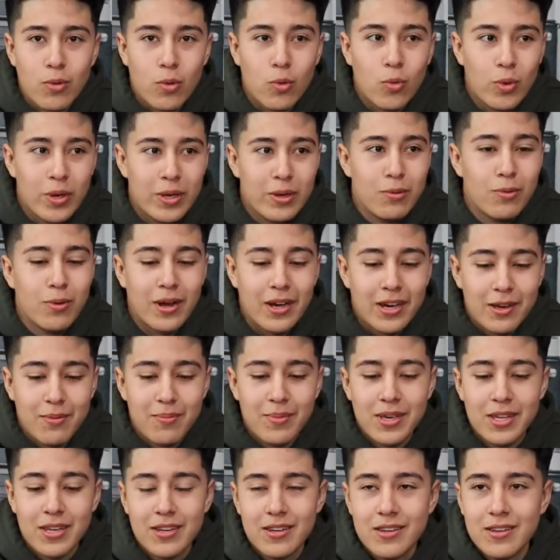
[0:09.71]
we
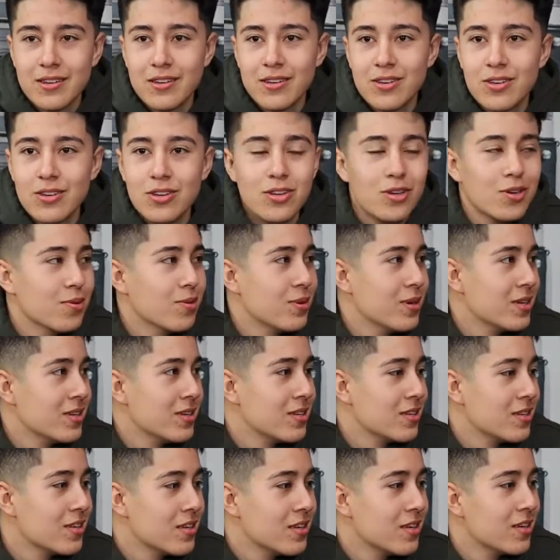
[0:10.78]
recommend doing.